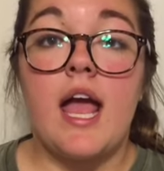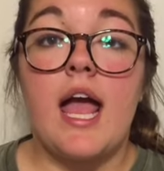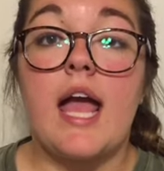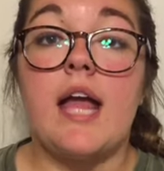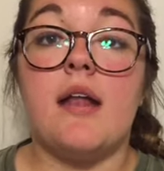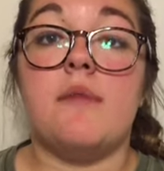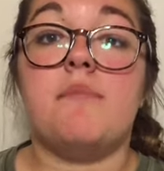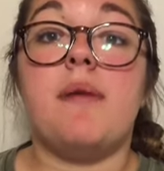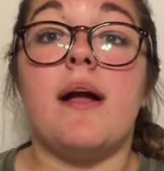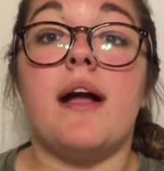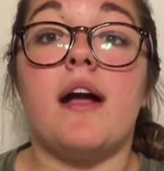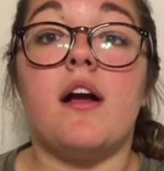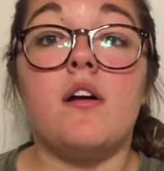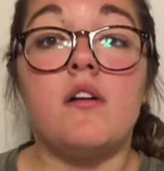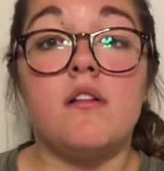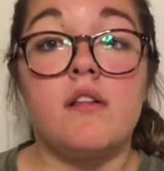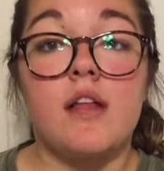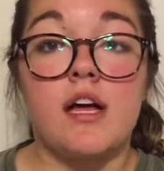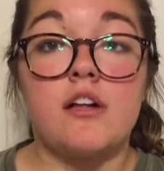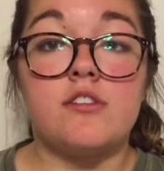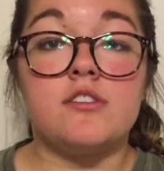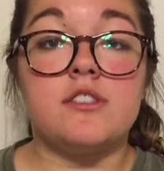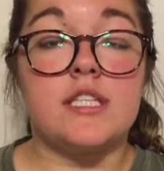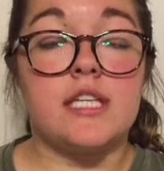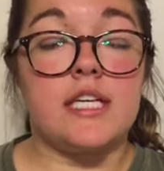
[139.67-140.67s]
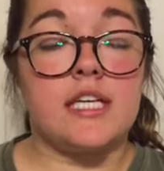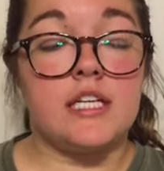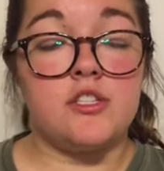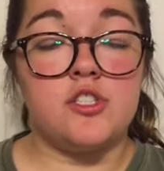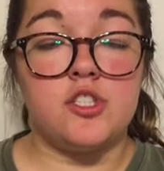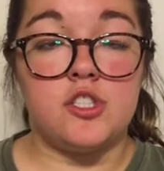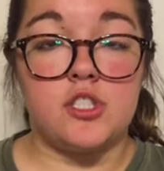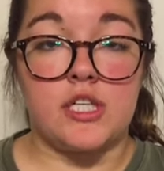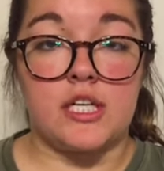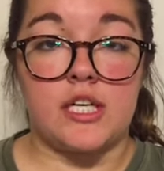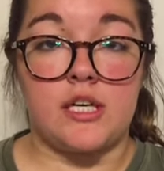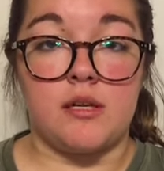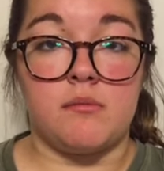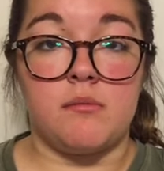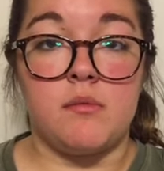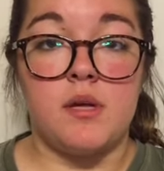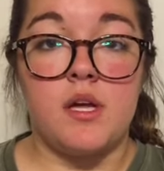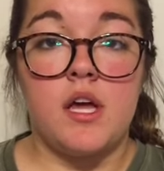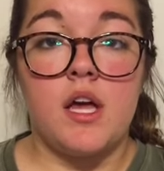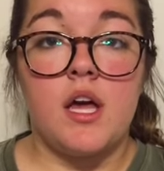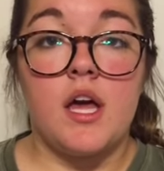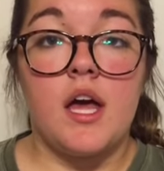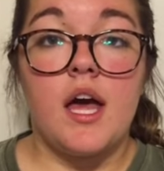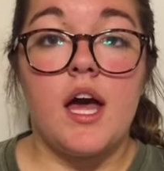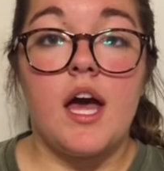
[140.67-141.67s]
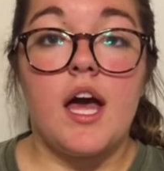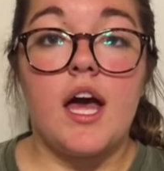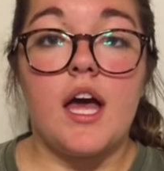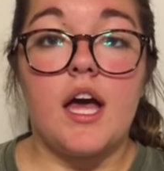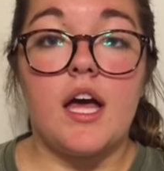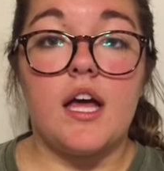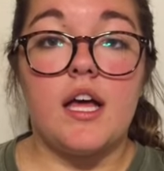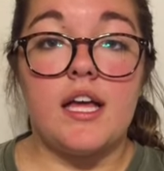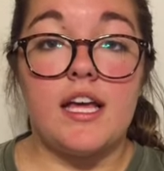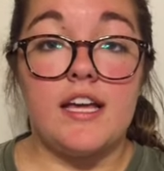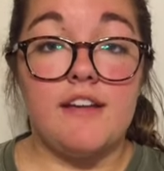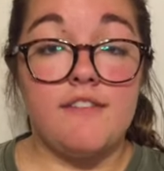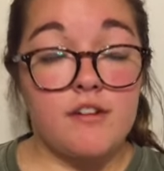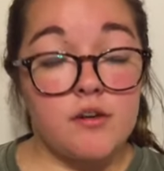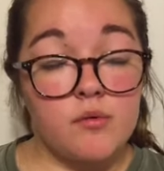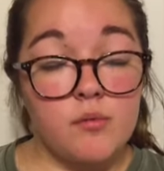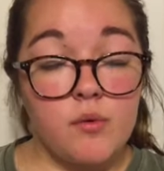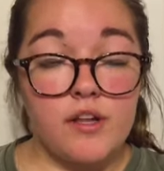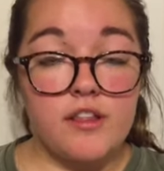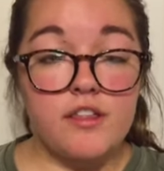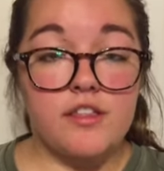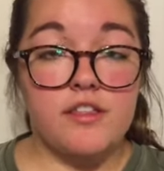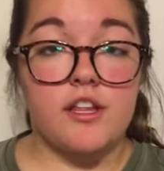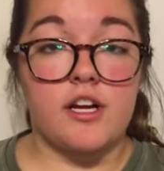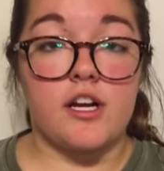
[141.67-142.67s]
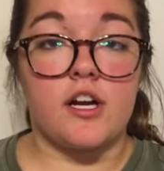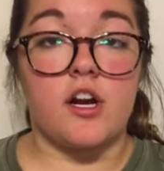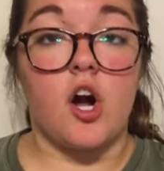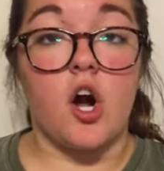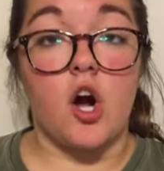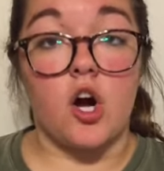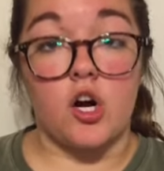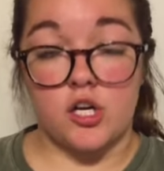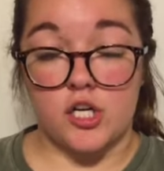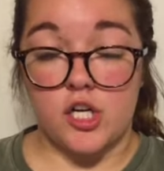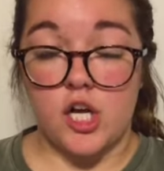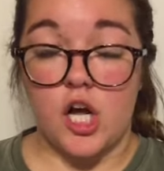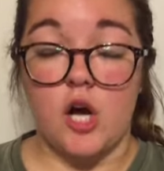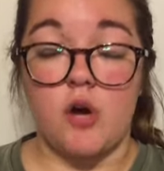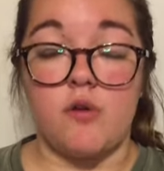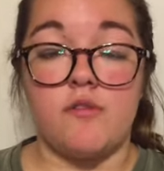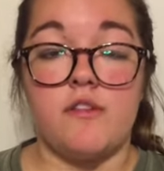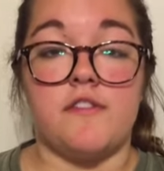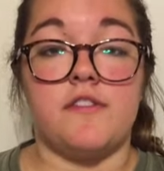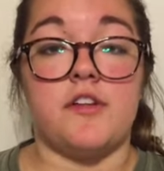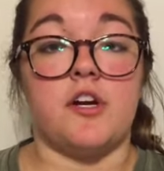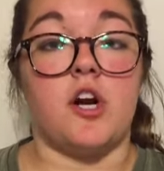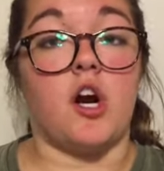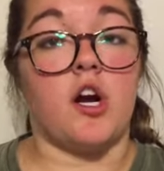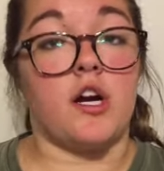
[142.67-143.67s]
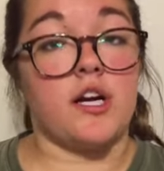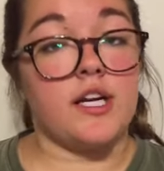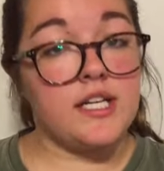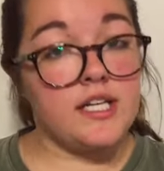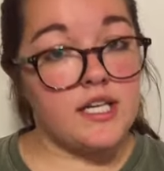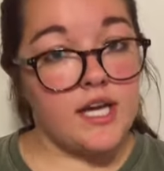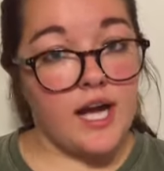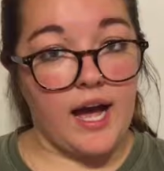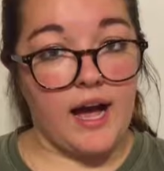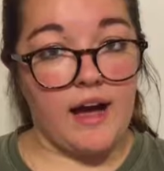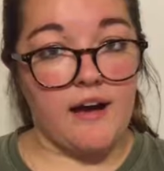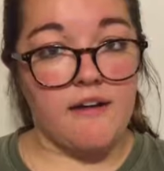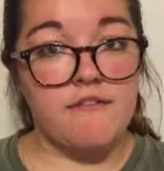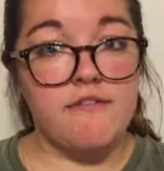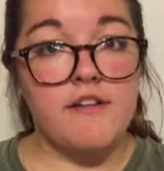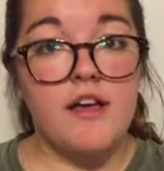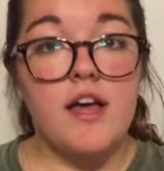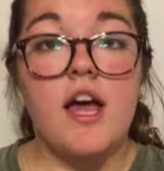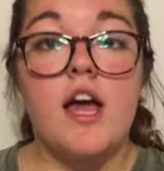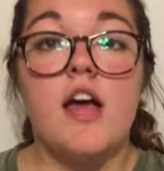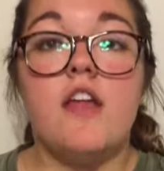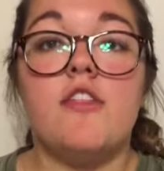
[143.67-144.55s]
And parallel to each team, even with our cone that they already have,